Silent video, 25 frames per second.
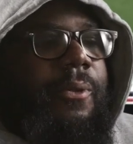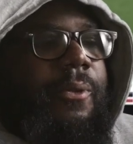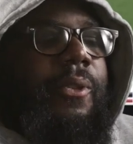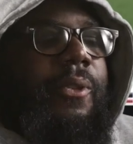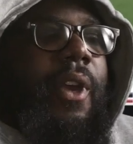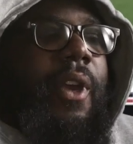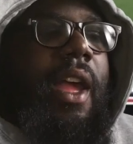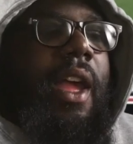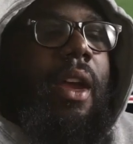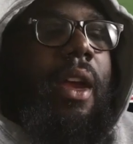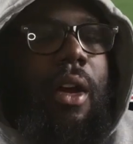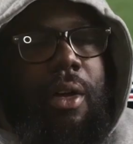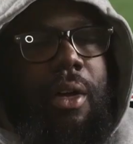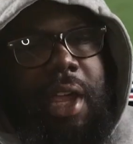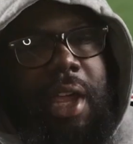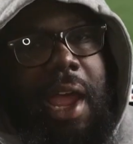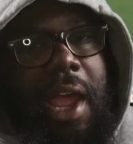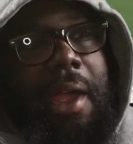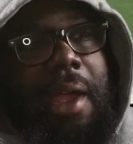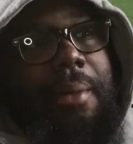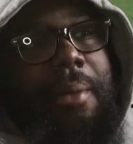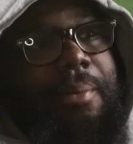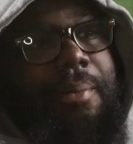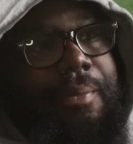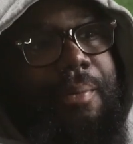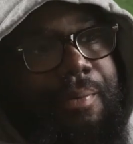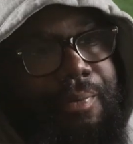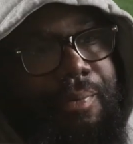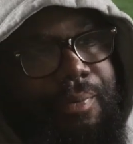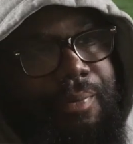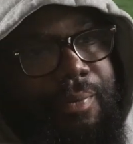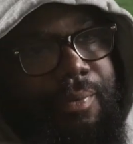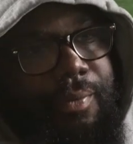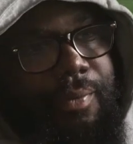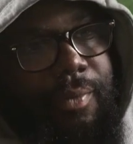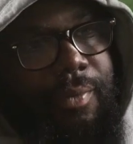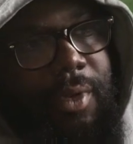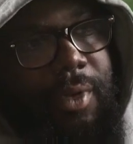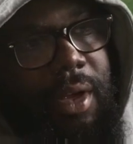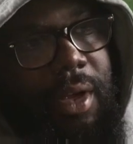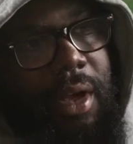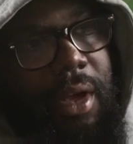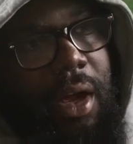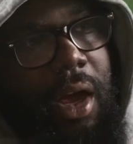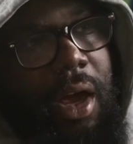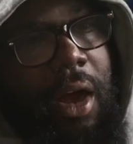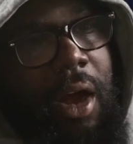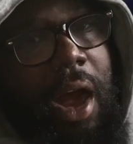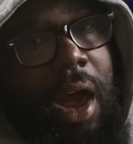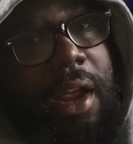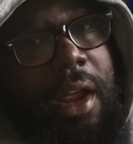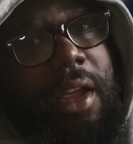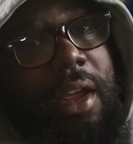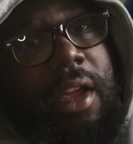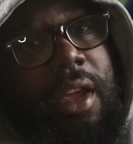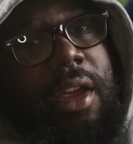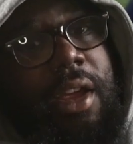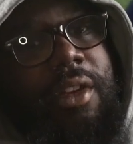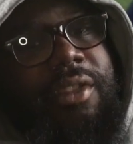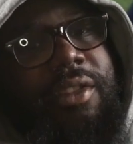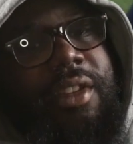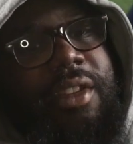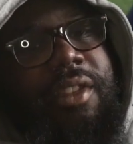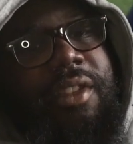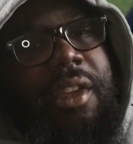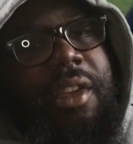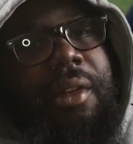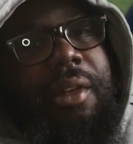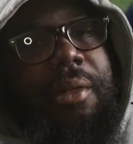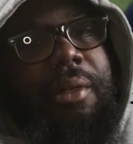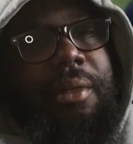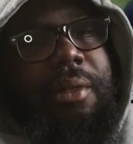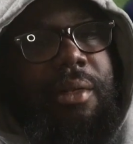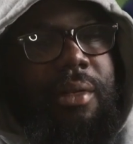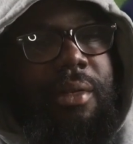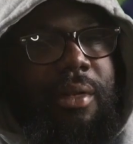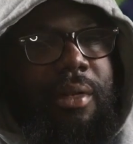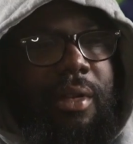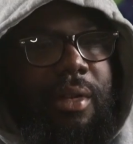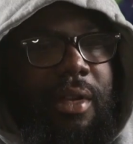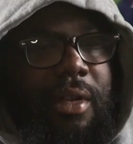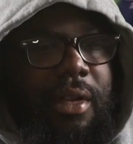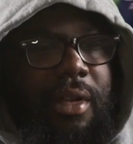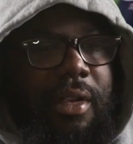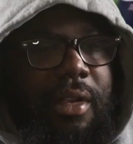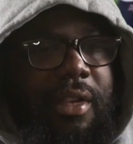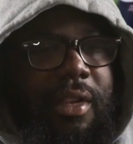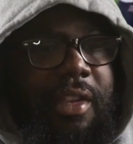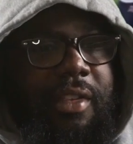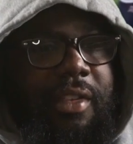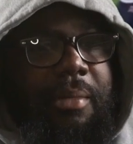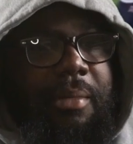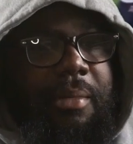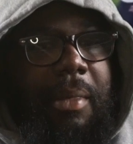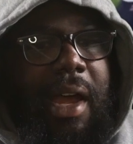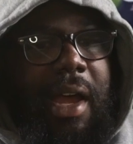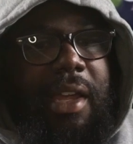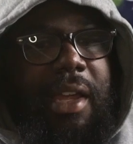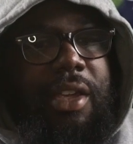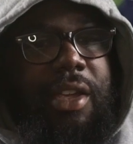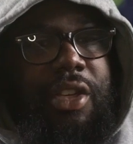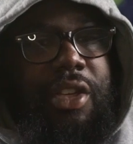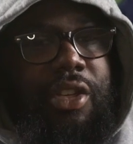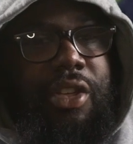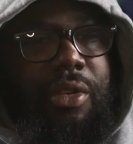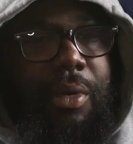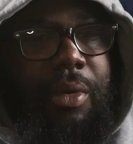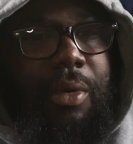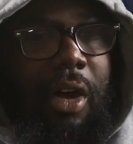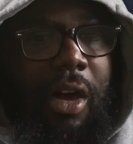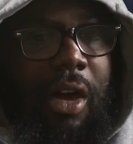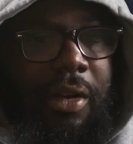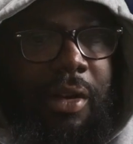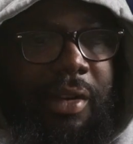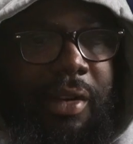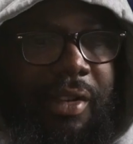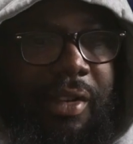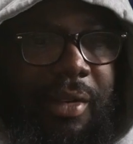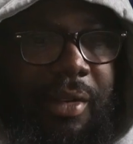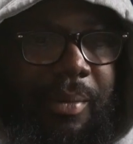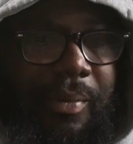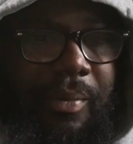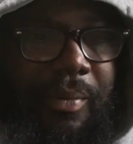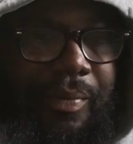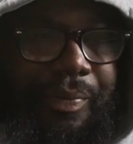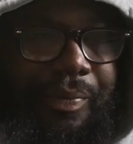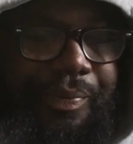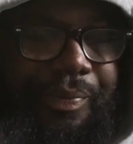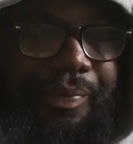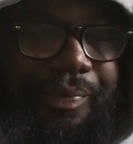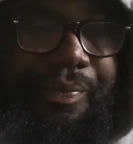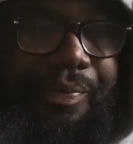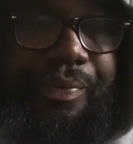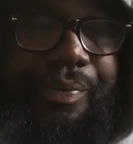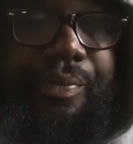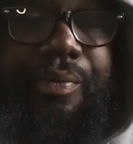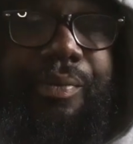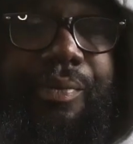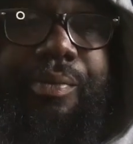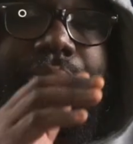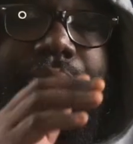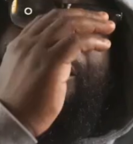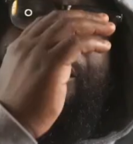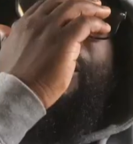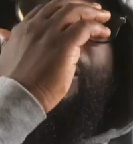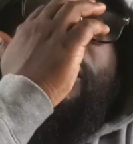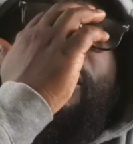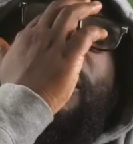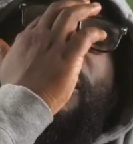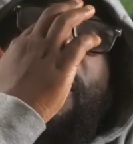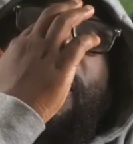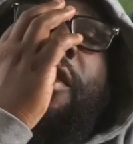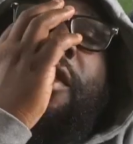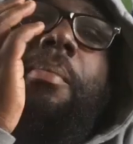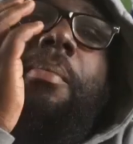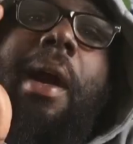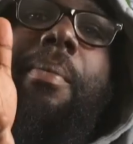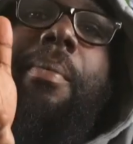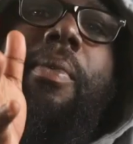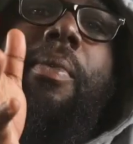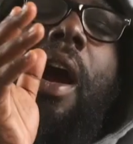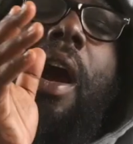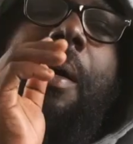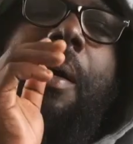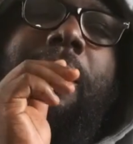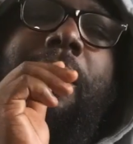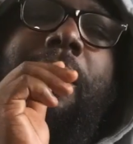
Okay. All right, here's the deal. This is my issue with Arlington. This is my problem with